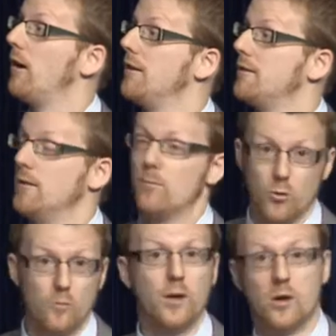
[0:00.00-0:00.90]
highlighted in
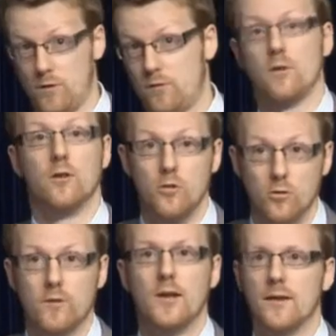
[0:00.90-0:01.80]
blue because
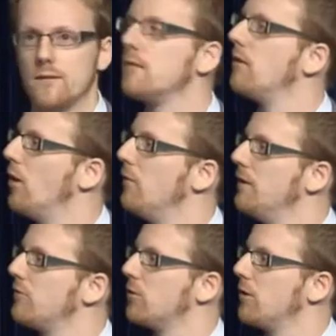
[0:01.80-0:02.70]
you use less of
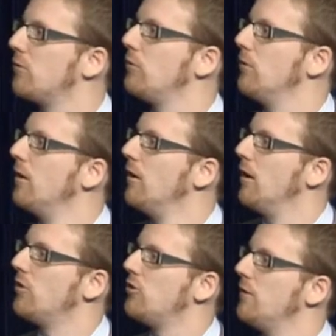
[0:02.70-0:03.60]
this drug to
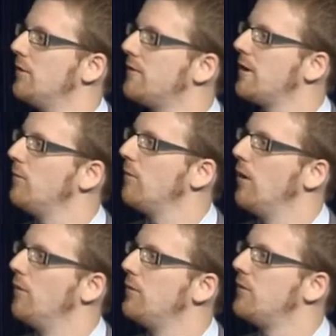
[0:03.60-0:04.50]
achieve the same
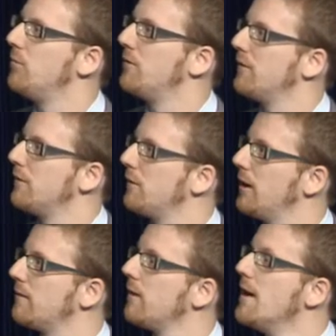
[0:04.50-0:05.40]
50% uh,
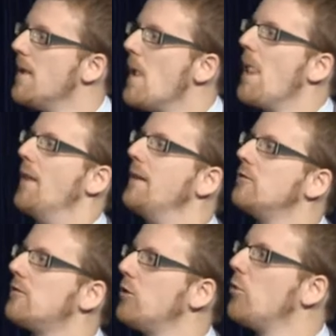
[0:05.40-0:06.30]
effects. And then
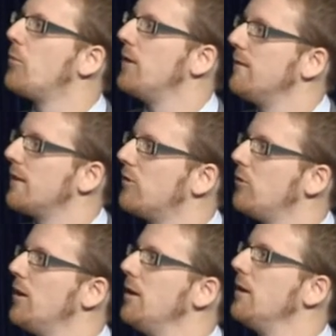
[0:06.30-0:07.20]
the slope is
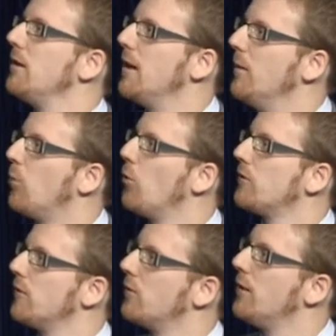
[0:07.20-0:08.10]
actually
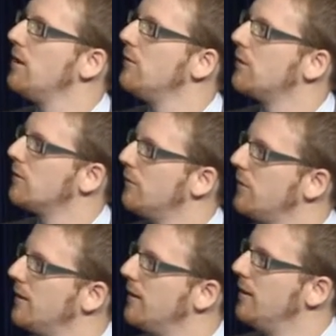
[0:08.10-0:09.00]
important. So here you've got a
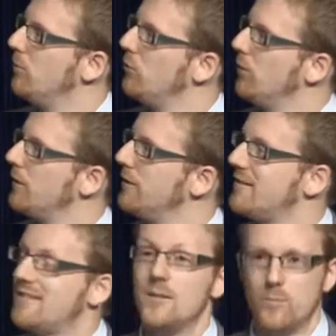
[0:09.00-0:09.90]
very, in blue, a very
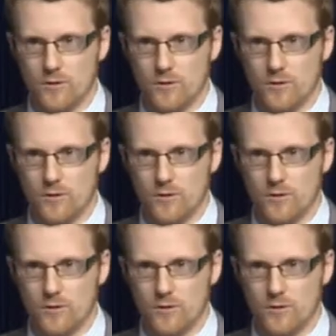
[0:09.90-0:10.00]
steep